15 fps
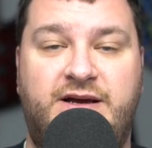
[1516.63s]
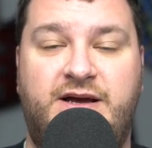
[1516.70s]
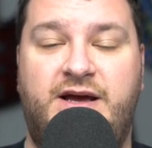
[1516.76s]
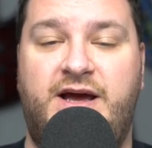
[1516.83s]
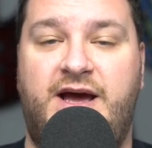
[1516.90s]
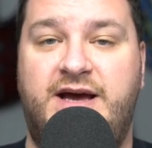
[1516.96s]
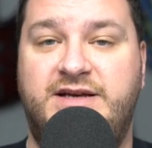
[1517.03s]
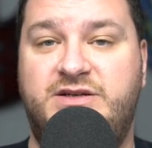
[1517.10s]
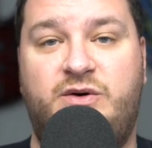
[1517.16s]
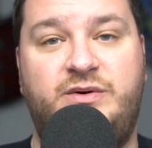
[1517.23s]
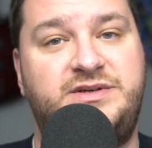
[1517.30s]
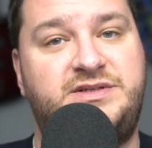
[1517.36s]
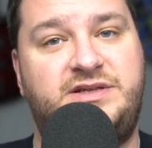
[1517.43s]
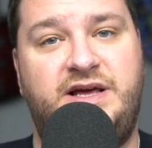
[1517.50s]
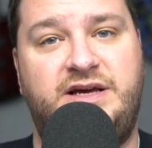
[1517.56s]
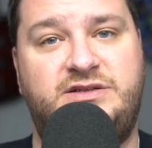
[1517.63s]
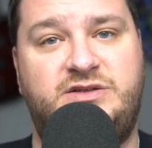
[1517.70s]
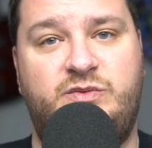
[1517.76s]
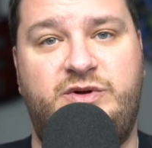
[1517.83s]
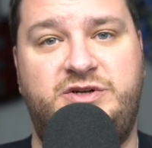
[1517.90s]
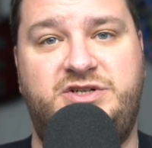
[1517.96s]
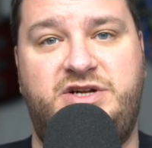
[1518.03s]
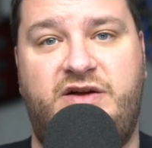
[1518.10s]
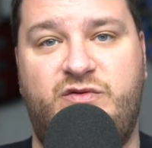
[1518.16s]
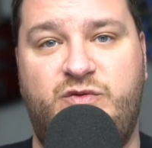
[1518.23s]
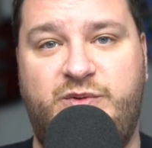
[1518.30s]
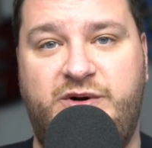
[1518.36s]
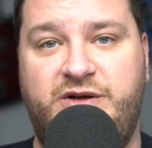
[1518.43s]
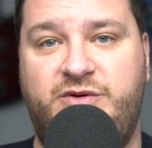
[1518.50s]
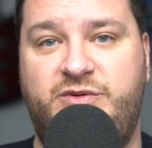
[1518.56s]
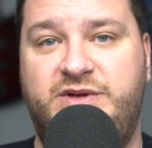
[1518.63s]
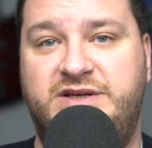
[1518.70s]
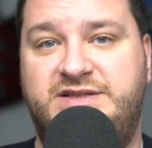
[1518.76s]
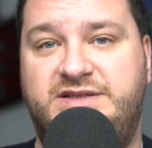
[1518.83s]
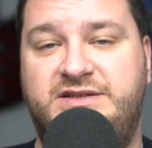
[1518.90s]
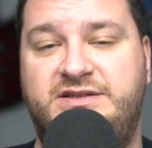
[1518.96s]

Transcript: As always, thanks so much to everybody who listens,